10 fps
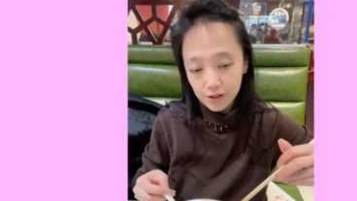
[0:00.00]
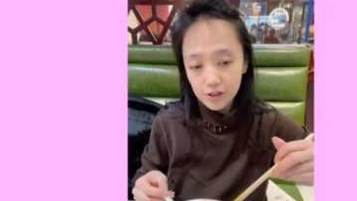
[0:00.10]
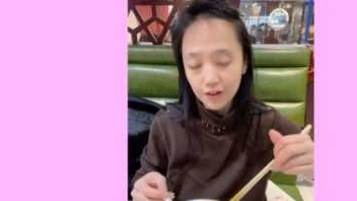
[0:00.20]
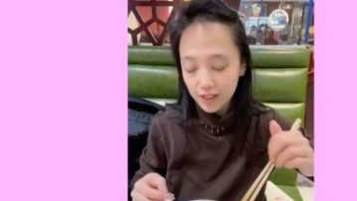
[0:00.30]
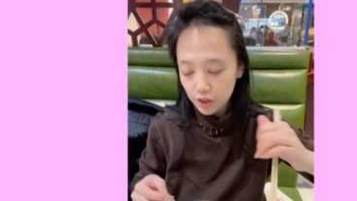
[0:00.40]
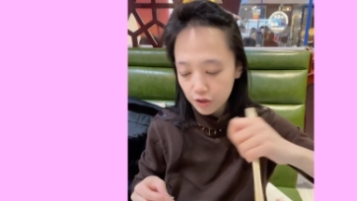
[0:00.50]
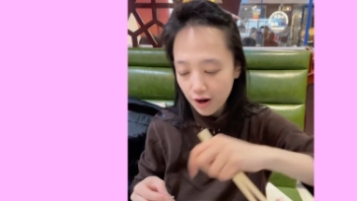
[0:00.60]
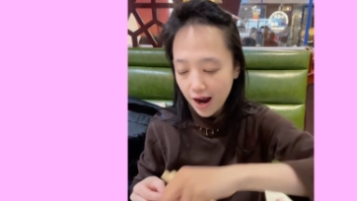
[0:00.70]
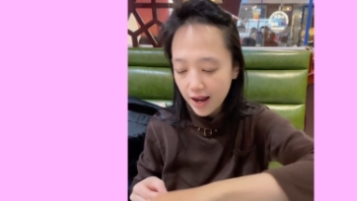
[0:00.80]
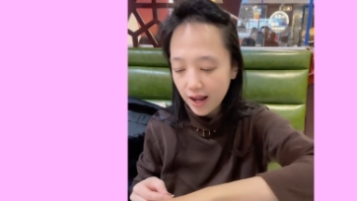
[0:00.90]
So let's
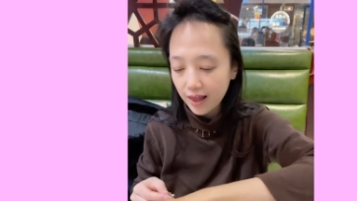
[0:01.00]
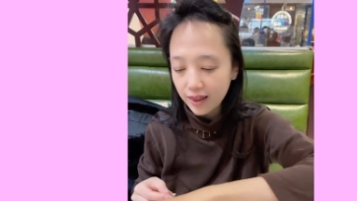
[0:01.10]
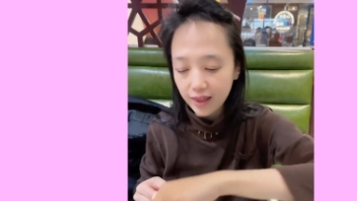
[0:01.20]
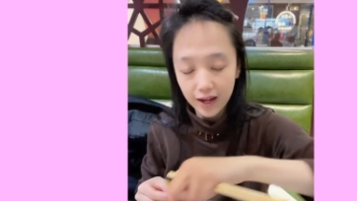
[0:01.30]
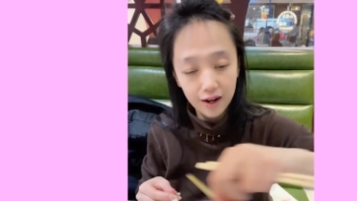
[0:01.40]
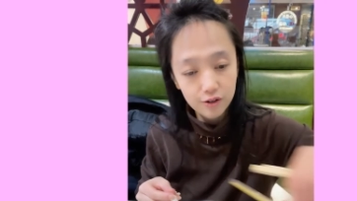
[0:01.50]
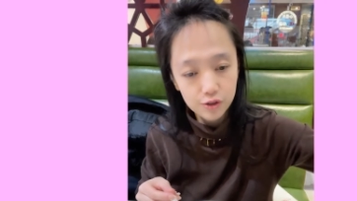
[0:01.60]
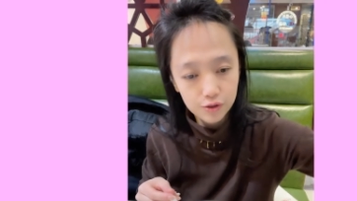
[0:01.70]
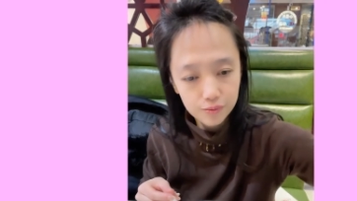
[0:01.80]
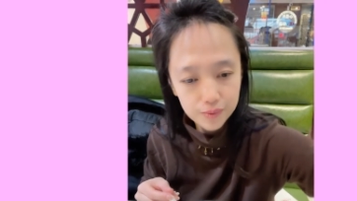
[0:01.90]
try their
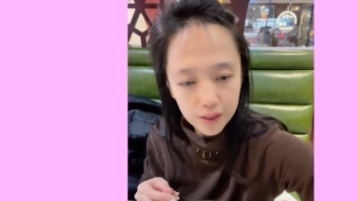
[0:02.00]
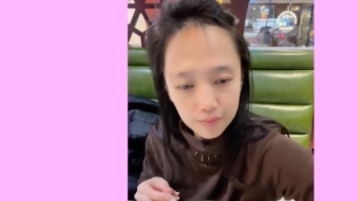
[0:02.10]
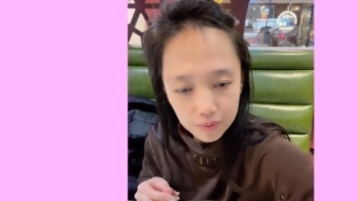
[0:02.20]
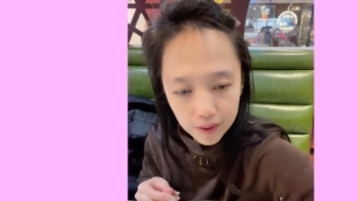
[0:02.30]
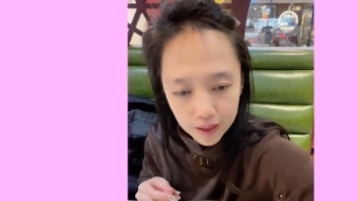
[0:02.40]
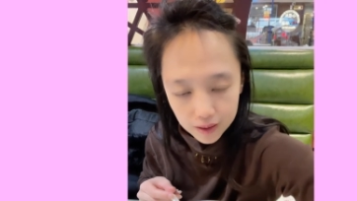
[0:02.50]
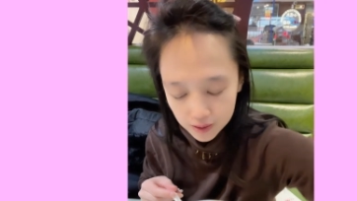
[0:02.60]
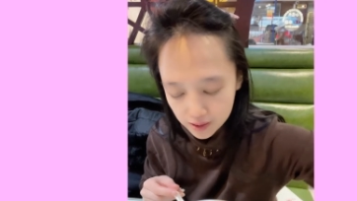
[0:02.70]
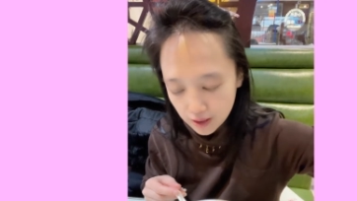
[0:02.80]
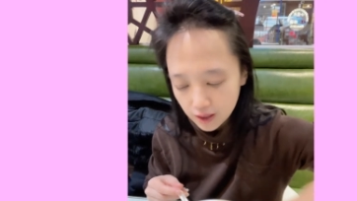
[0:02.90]
soup
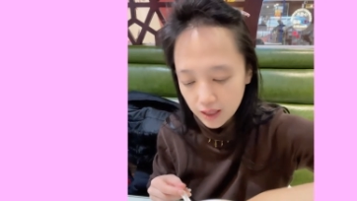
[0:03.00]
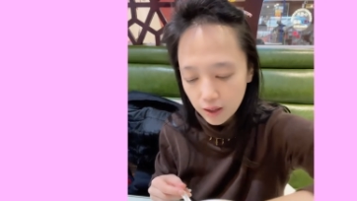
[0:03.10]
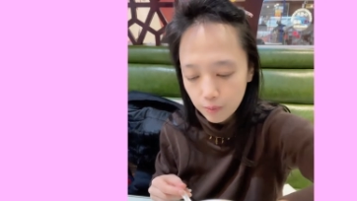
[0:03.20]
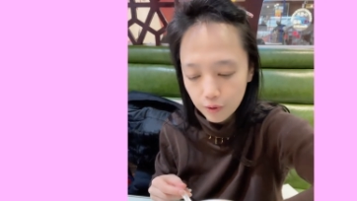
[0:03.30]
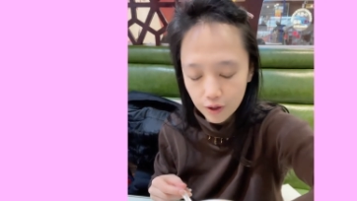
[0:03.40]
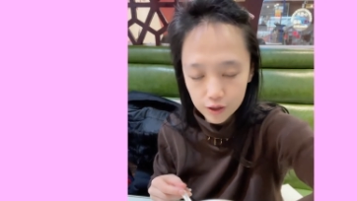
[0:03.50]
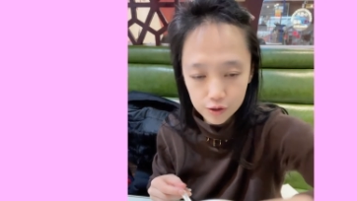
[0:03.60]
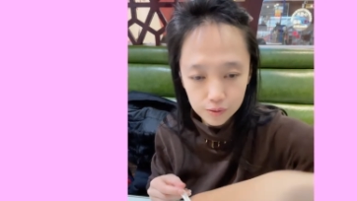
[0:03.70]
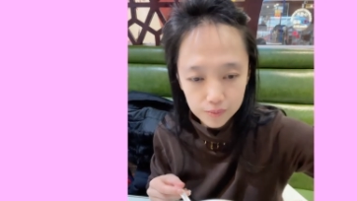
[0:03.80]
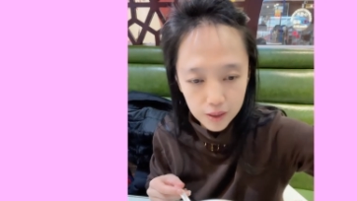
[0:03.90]
dumplings, their pork
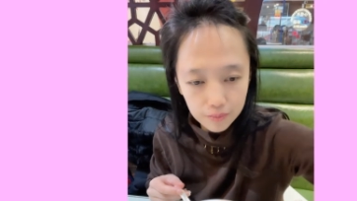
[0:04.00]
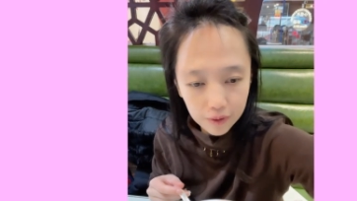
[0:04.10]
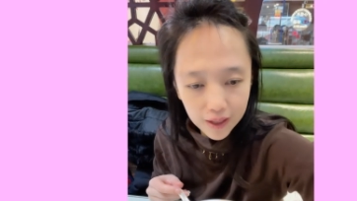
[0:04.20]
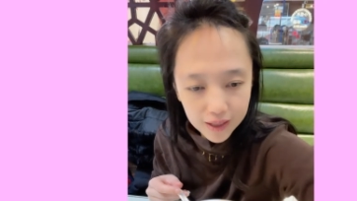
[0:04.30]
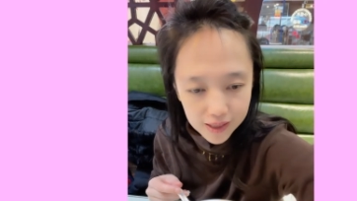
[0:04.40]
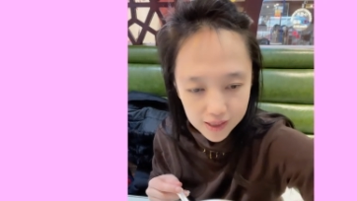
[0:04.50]
soup dumplings.